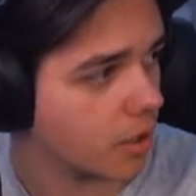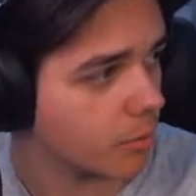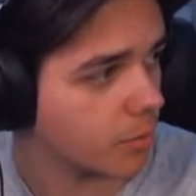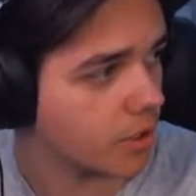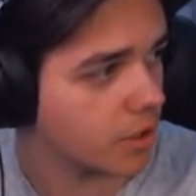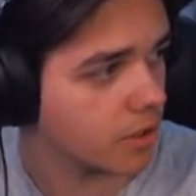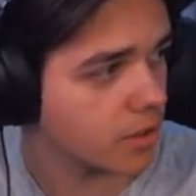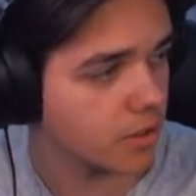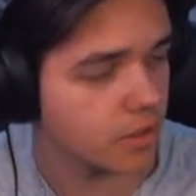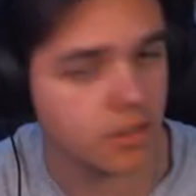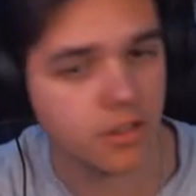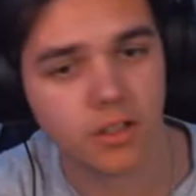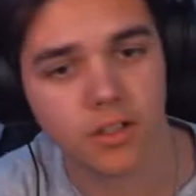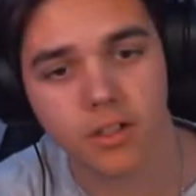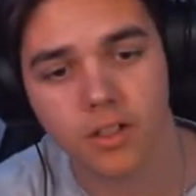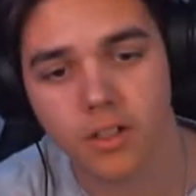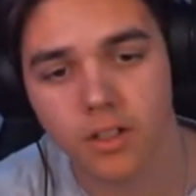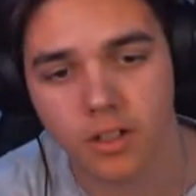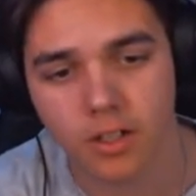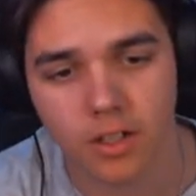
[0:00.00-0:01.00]
Help me.
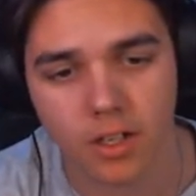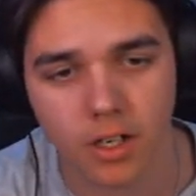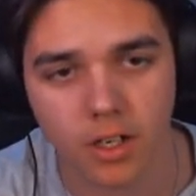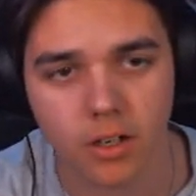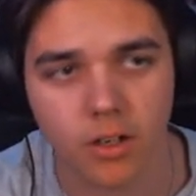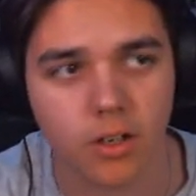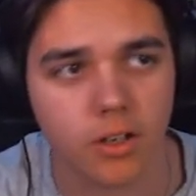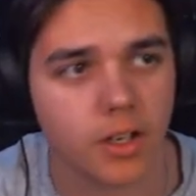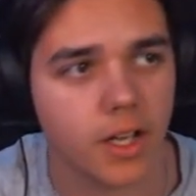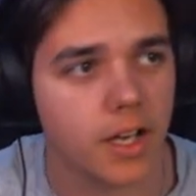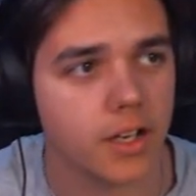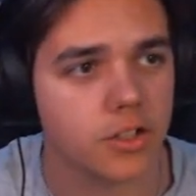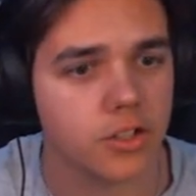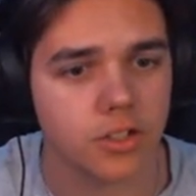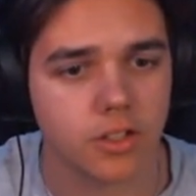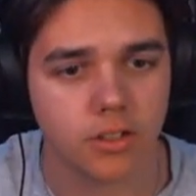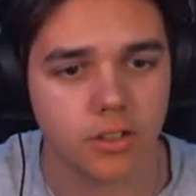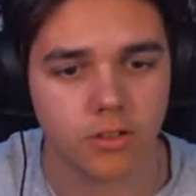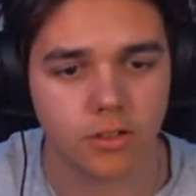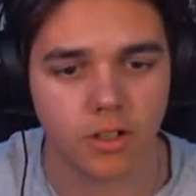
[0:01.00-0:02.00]
Hold.
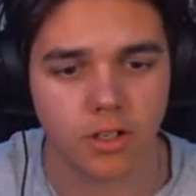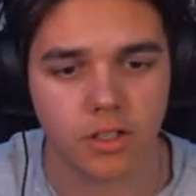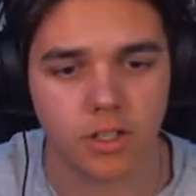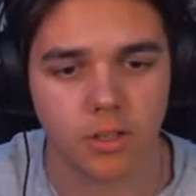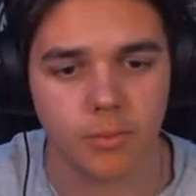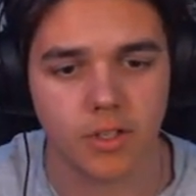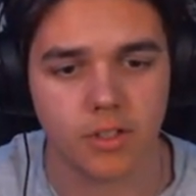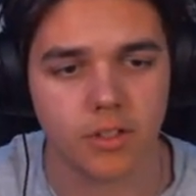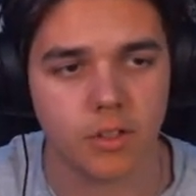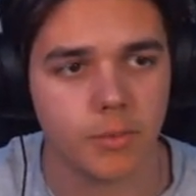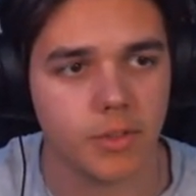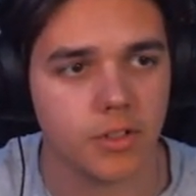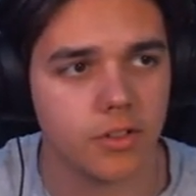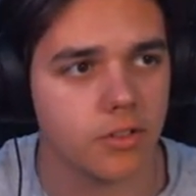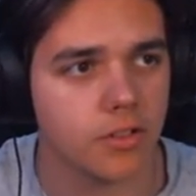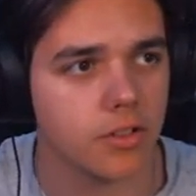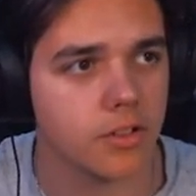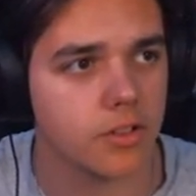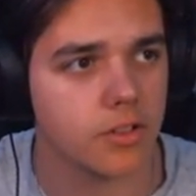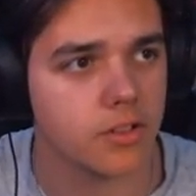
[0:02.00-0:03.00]
Actually, hold on. Let me. Let me
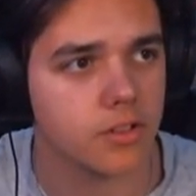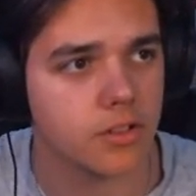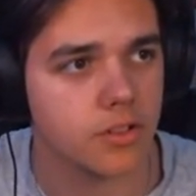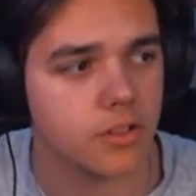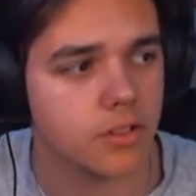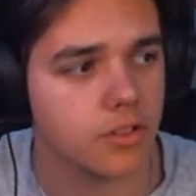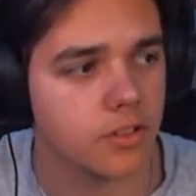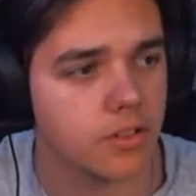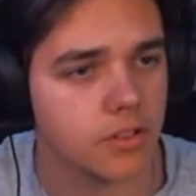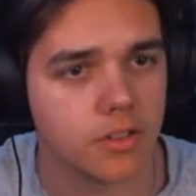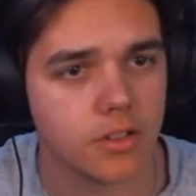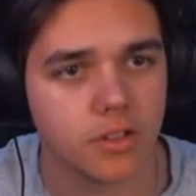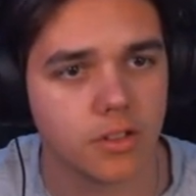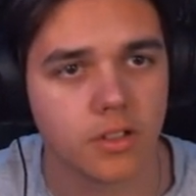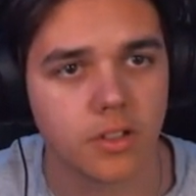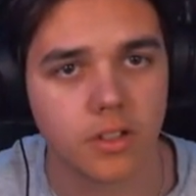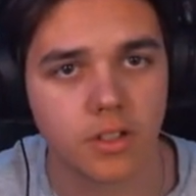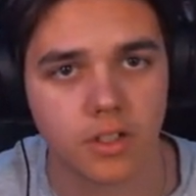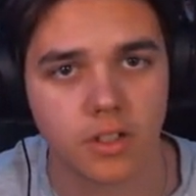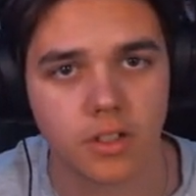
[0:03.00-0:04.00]
do this.
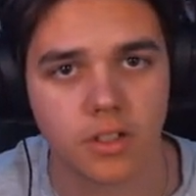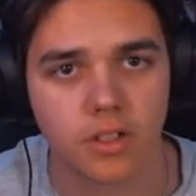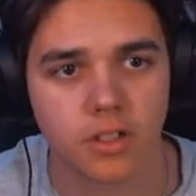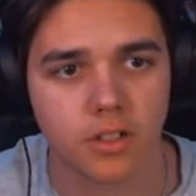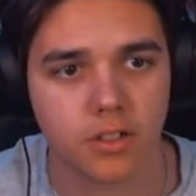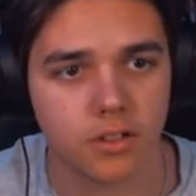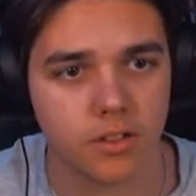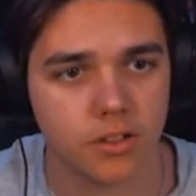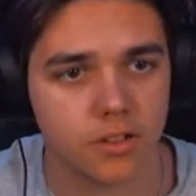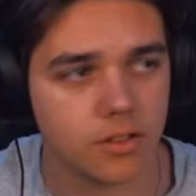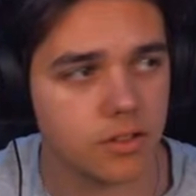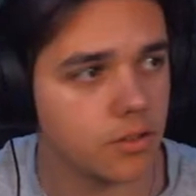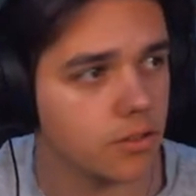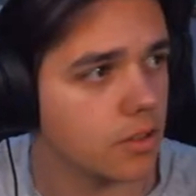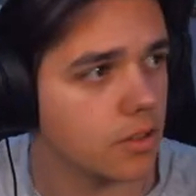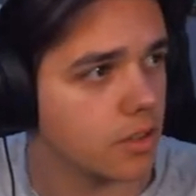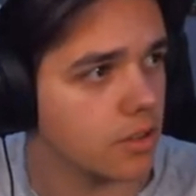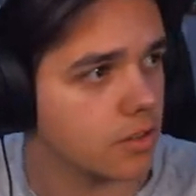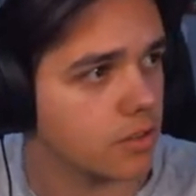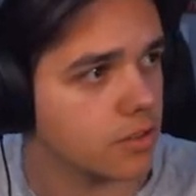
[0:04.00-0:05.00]
Let's do
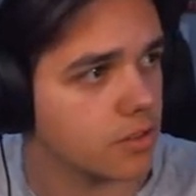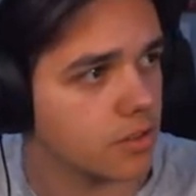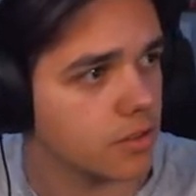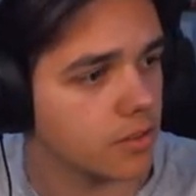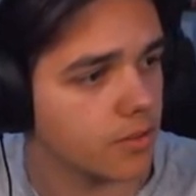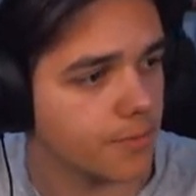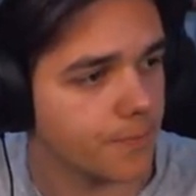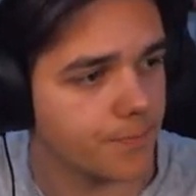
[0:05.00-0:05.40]
this.